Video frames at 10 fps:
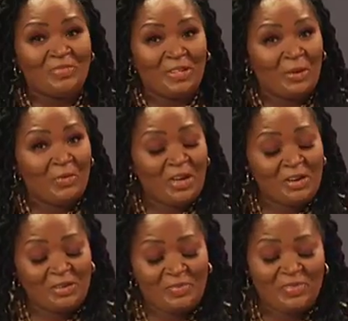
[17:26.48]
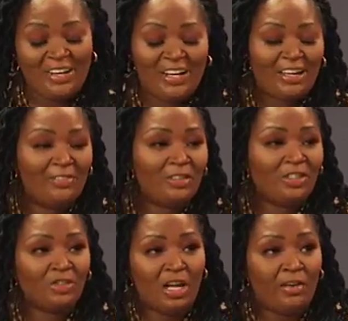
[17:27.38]
here at
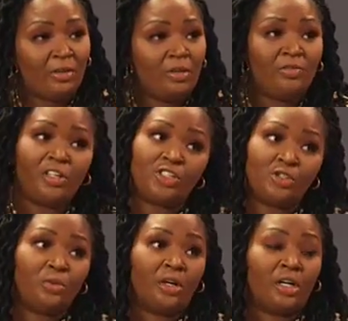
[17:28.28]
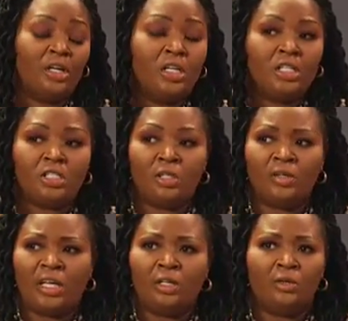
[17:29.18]
Evolution Travel for sure. So
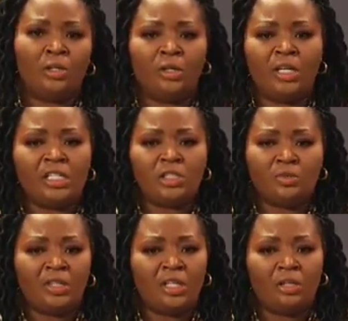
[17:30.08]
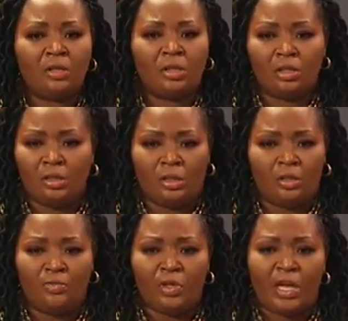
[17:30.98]
yeah, no, your history,
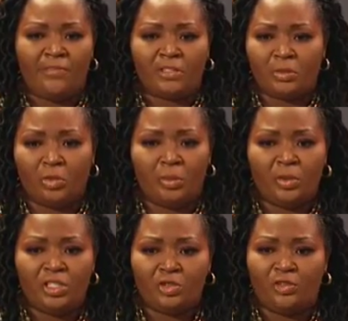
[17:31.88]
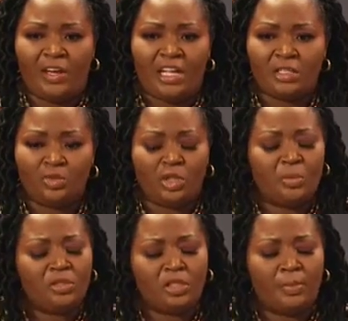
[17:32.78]
if you have some criminal history, you've had some
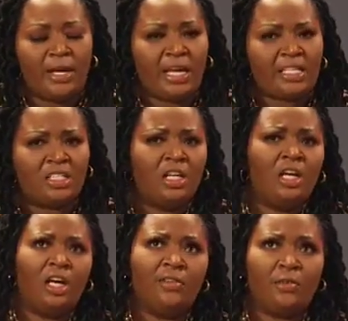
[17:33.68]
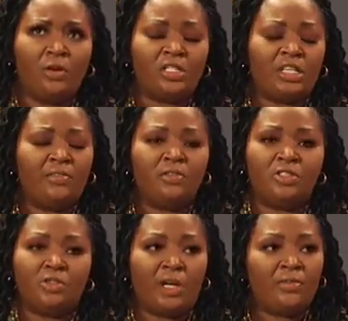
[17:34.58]
troubles in the past, of course,
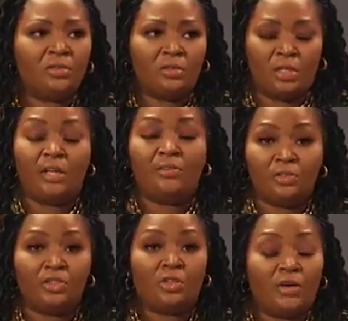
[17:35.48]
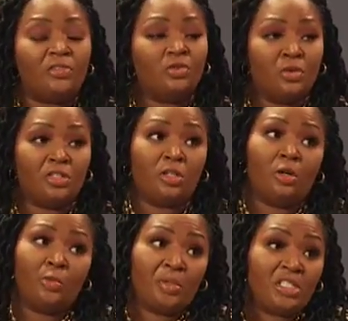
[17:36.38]
Evolution Travel's doors are
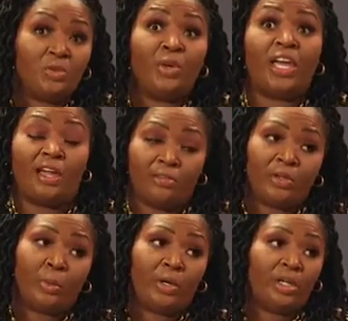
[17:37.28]
open to everyone.